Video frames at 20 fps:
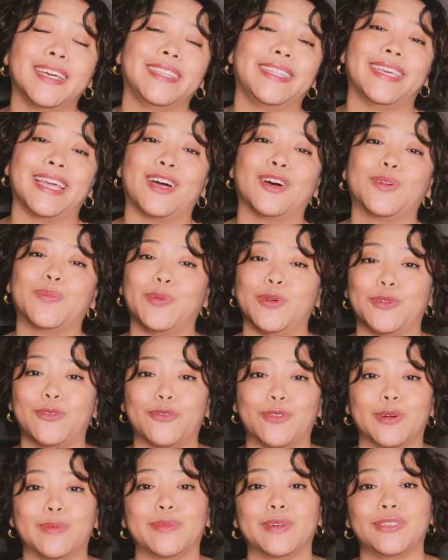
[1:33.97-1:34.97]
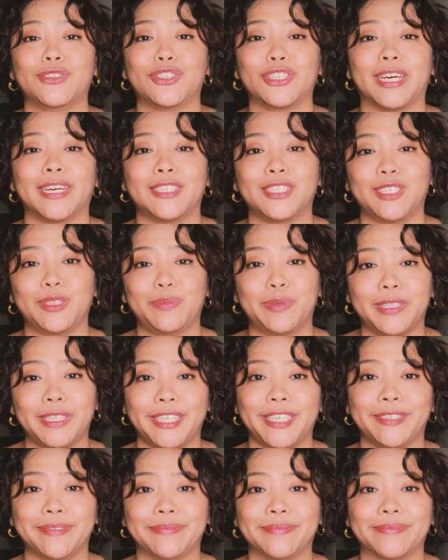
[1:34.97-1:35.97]
the output from
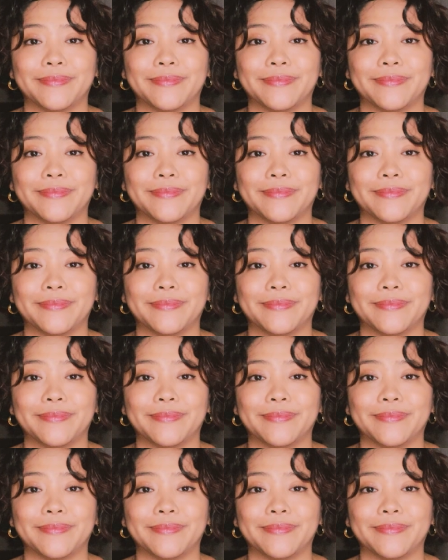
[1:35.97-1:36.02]
ChatGPT?